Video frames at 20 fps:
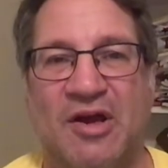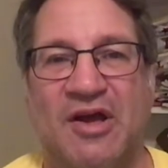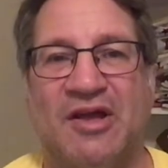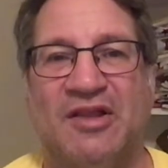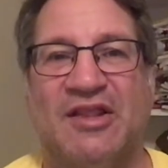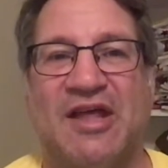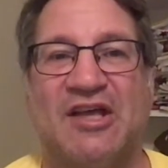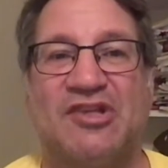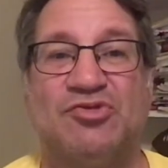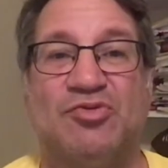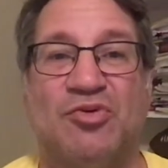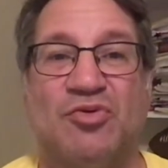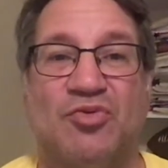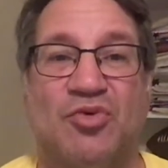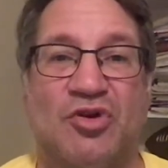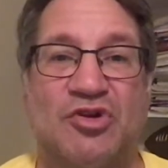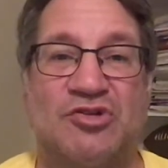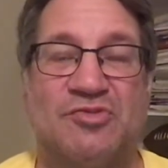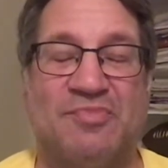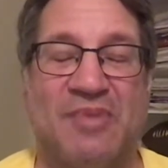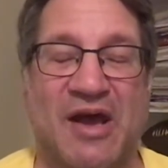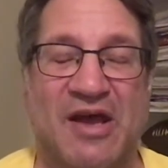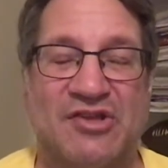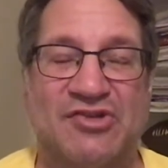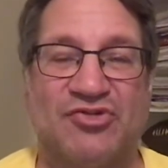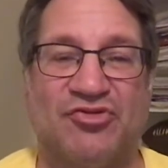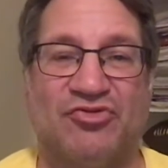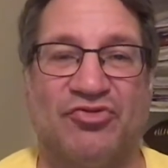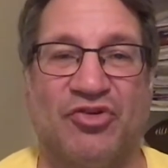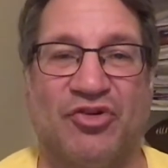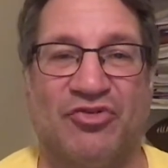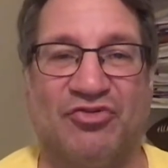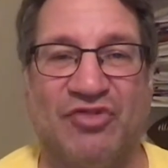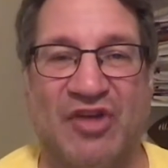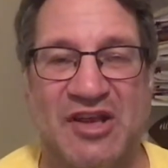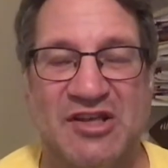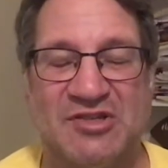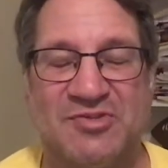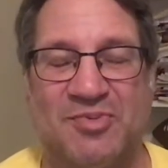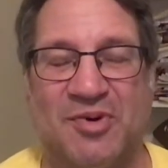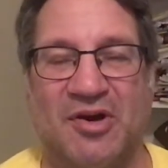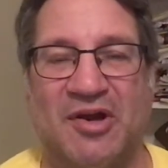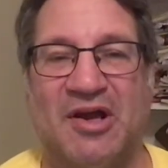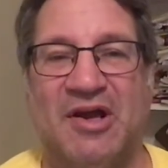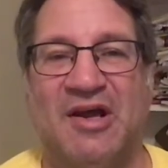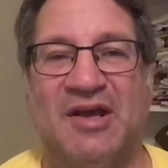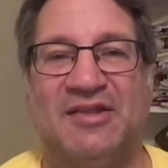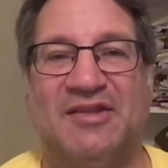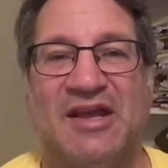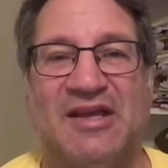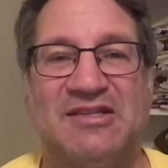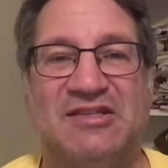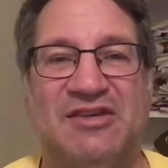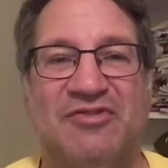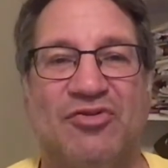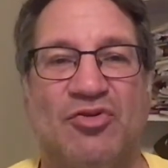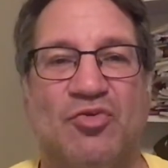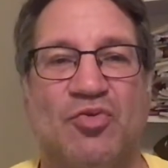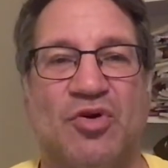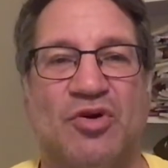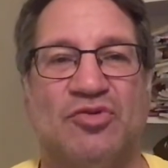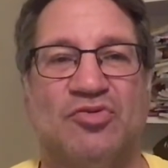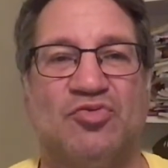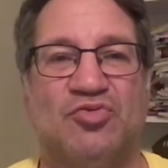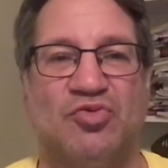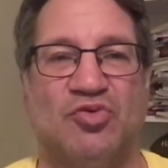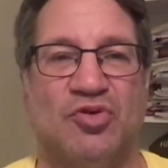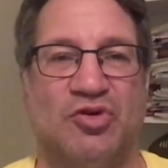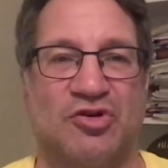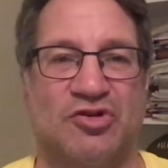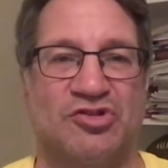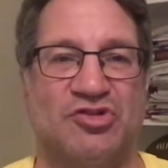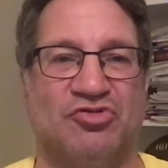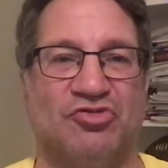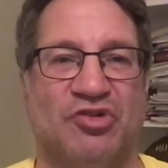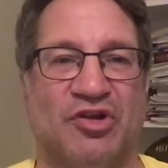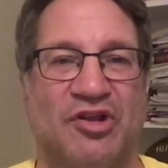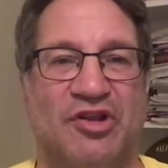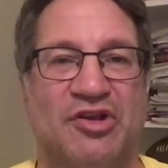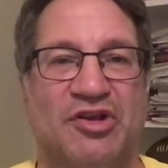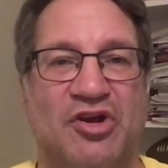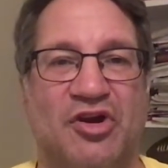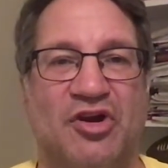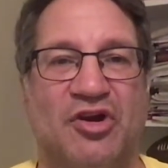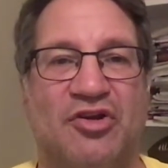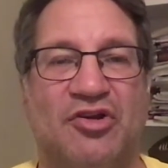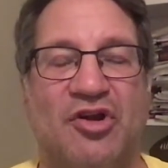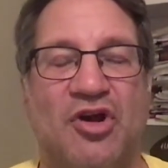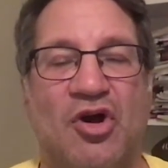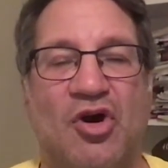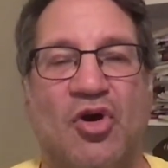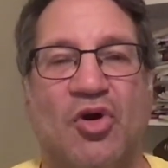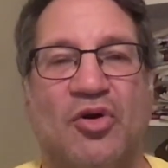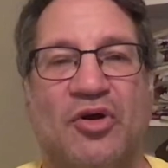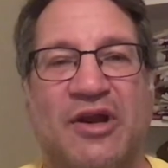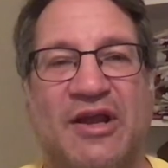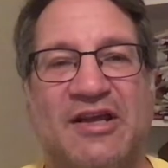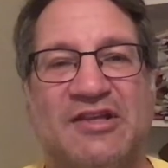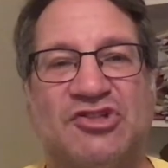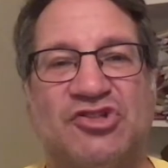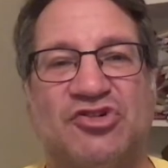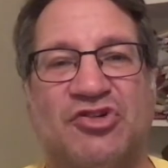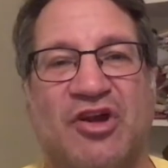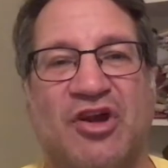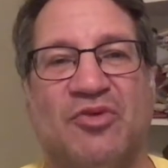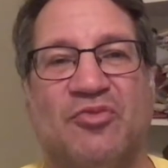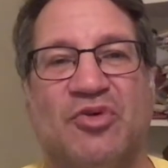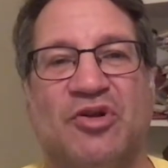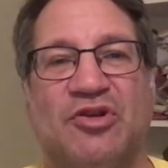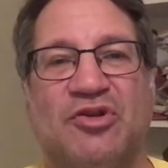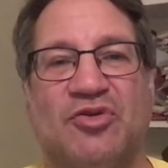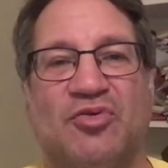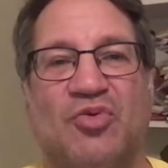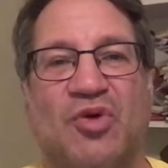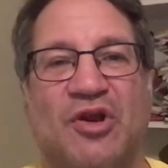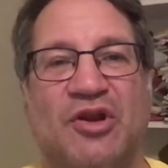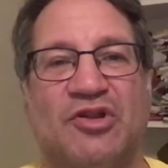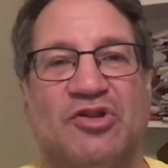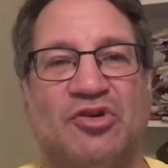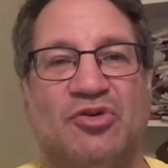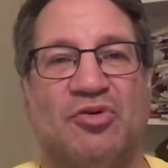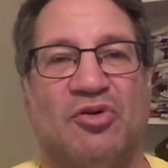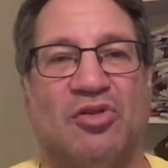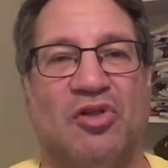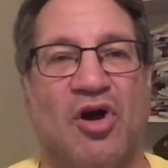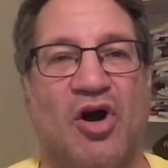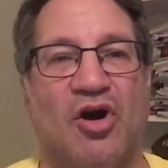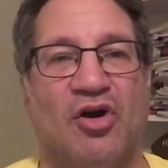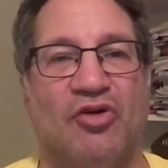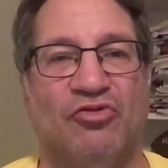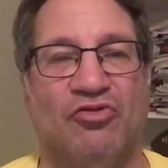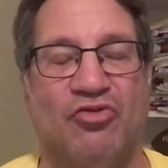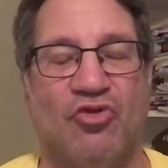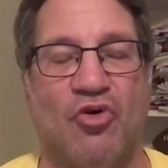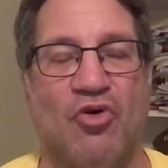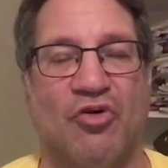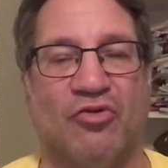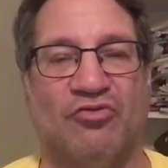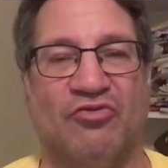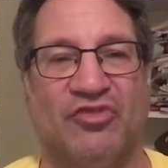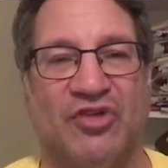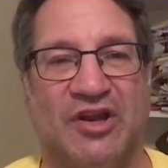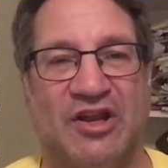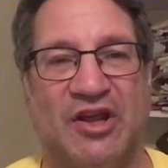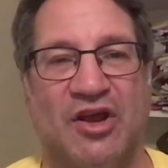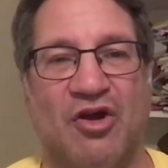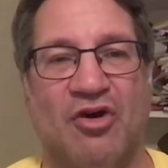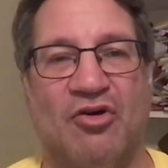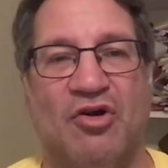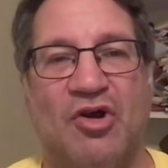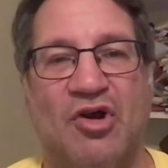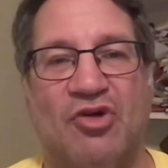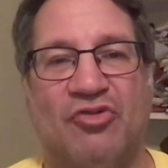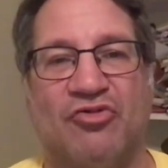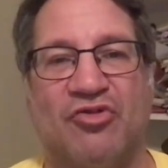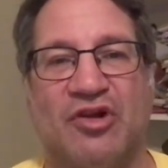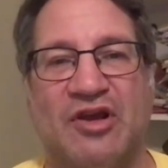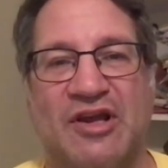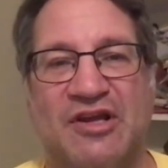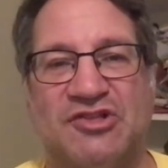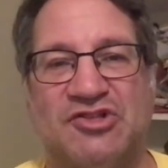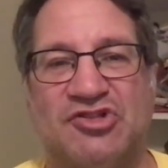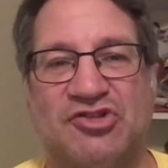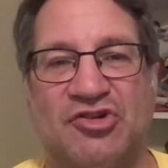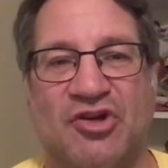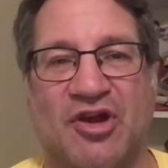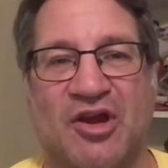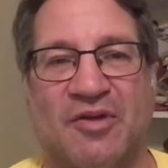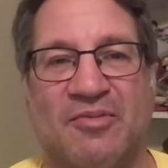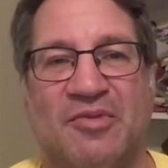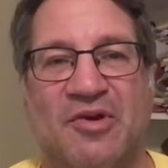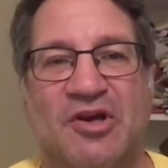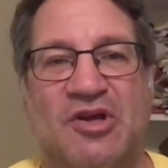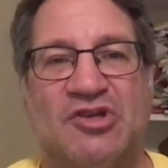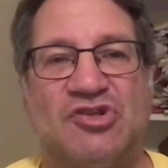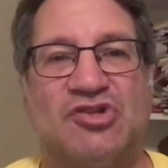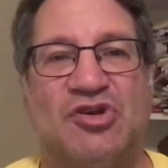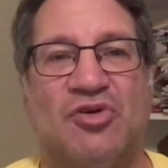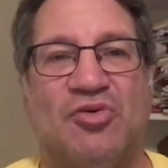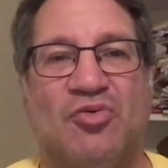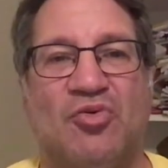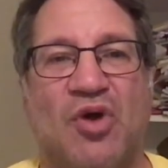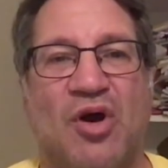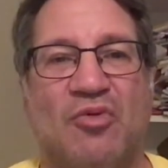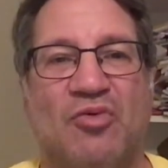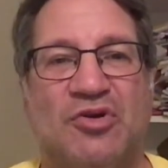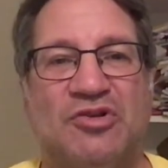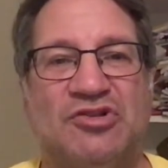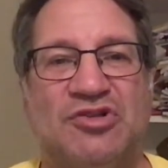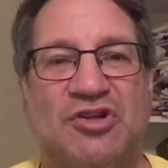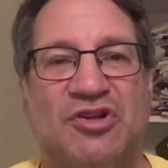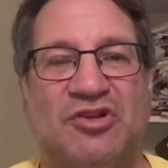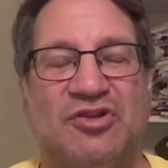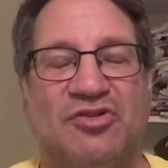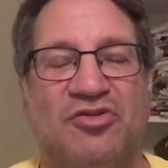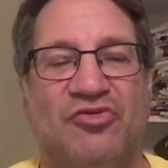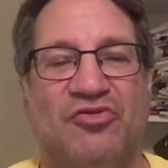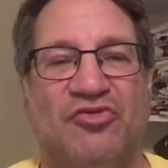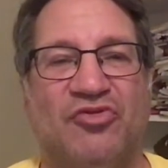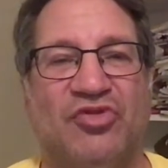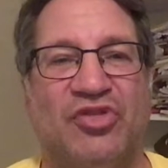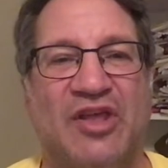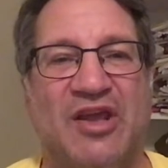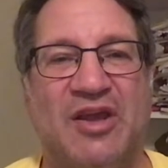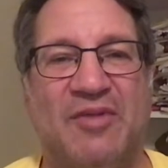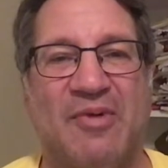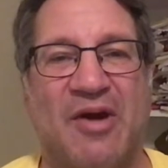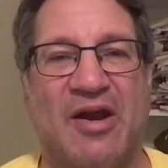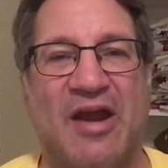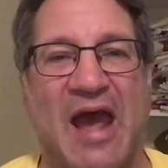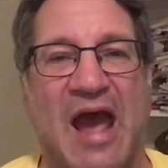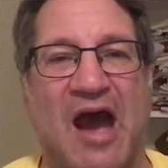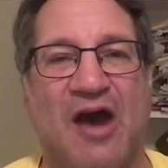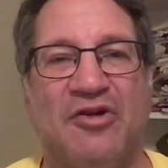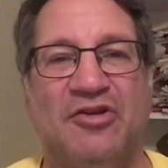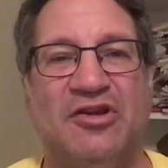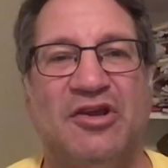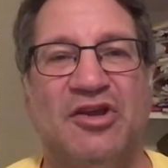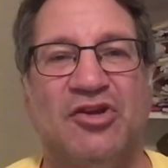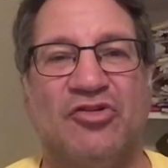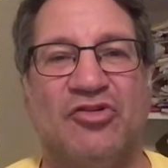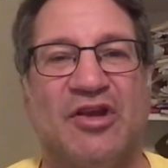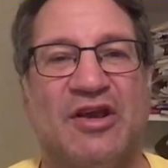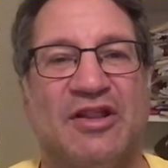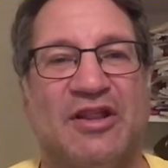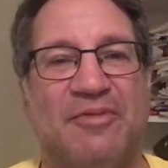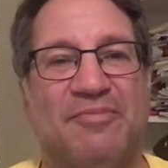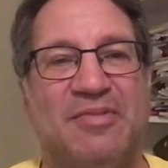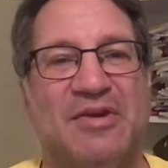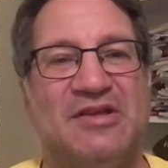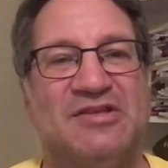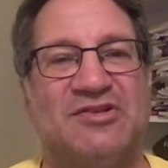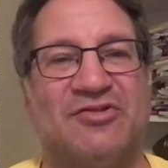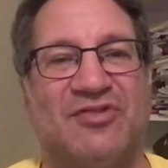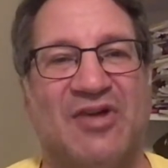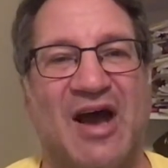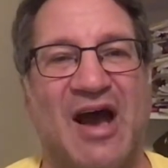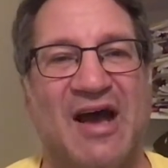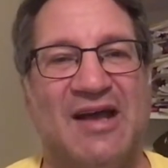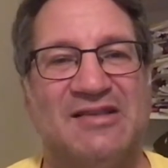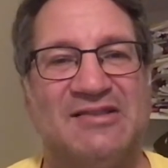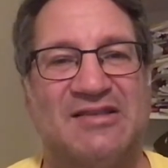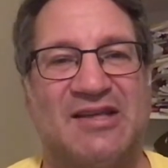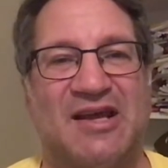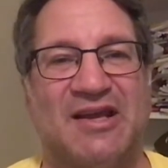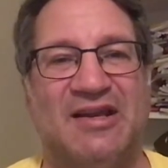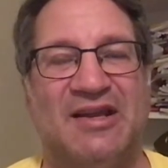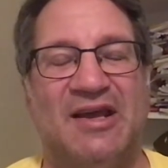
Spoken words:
That's what works best for Facebook. That's even what works really good on Instagram when you want to do a long form video for Instagram. So I want you to think about how you can create that piece of content